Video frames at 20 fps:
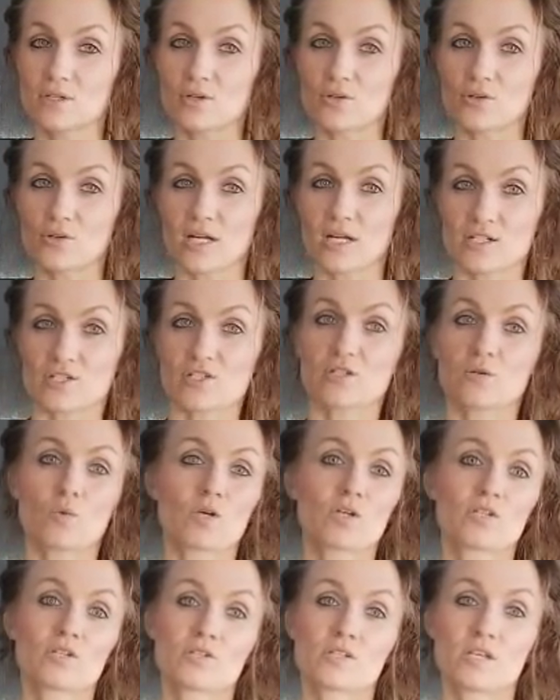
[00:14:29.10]
gradually
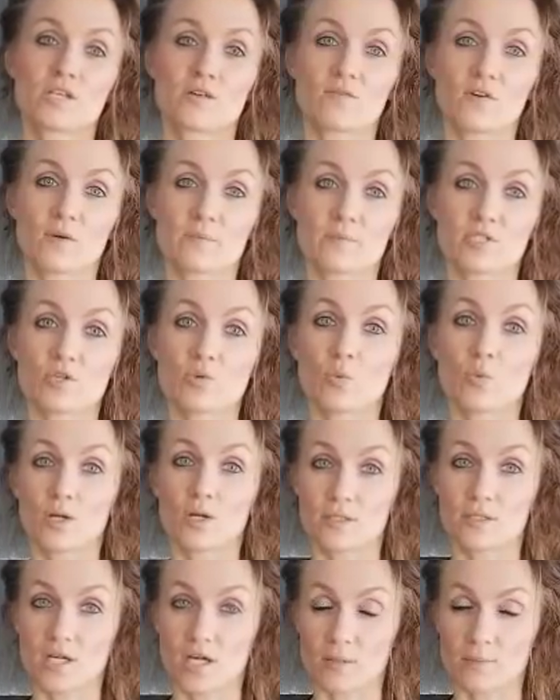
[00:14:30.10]
work yourself up to
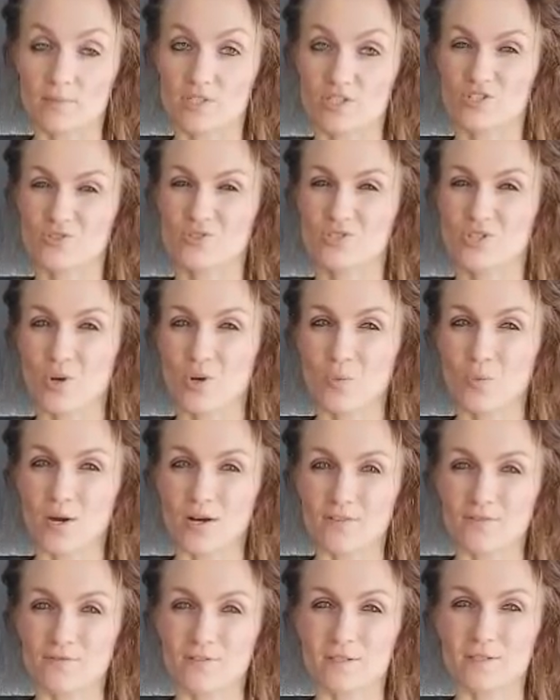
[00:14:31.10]
1 cup, because you don't want
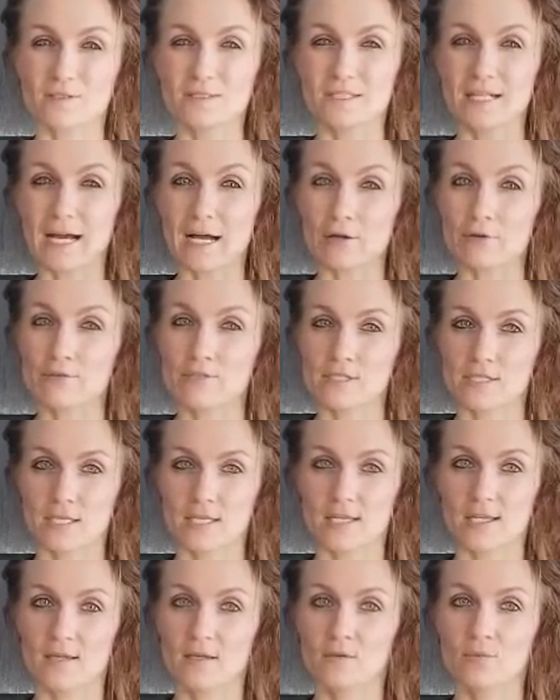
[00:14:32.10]
to feel
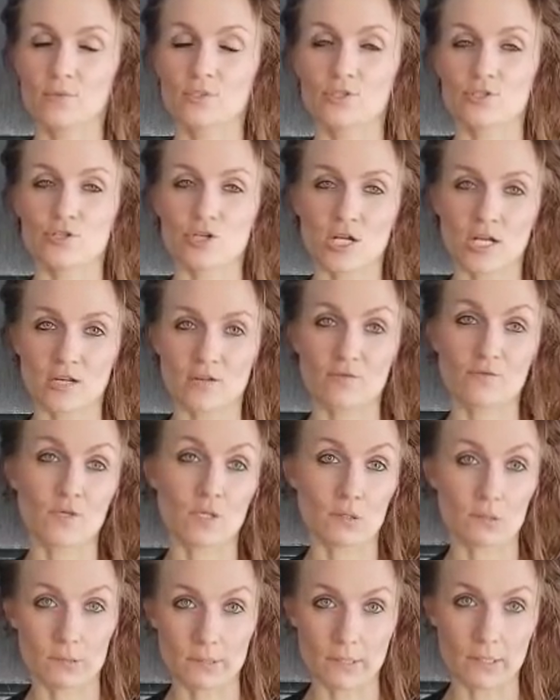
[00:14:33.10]
lousy when you're trying to
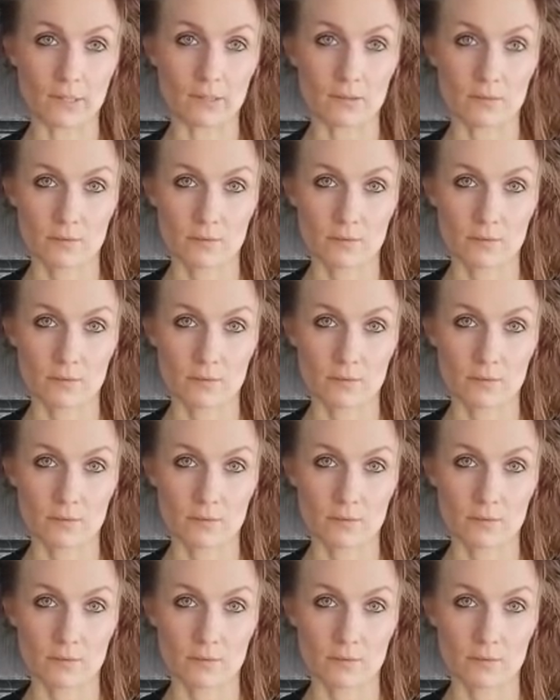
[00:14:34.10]
feel good,